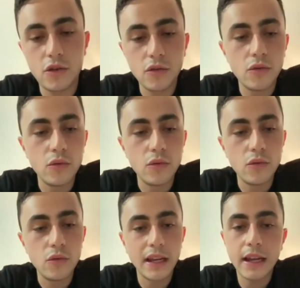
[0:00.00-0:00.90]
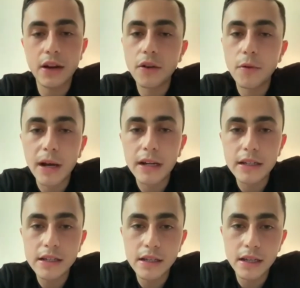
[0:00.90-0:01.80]
to take care of your
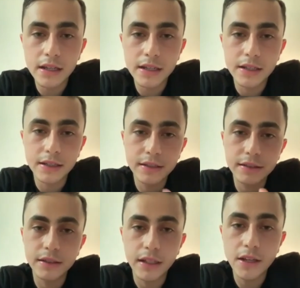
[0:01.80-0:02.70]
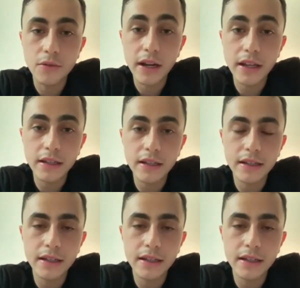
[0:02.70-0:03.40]
bodies, eat right,